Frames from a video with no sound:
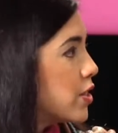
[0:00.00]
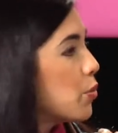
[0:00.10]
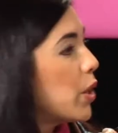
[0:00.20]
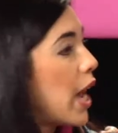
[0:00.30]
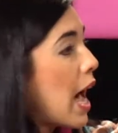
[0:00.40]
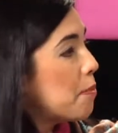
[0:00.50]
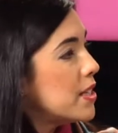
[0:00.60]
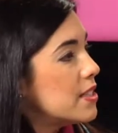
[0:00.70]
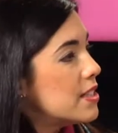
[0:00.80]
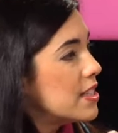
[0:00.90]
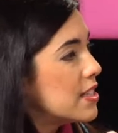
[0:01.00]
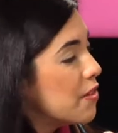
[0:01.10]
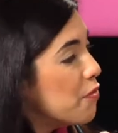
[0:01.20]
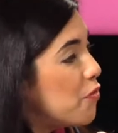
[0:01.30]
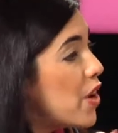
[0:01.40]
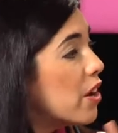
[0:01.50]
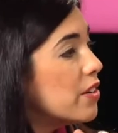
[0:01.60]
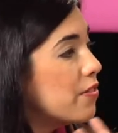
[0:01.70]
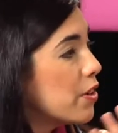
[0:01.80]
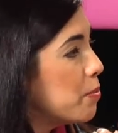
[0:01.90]
So what happens is, in the
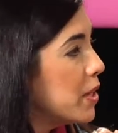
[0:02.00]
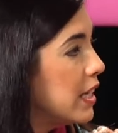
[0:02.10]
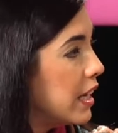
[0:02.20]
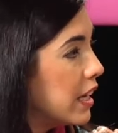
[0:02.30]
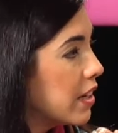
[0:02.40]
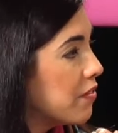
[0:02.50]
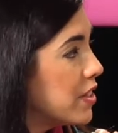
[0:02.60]
very, very beginning of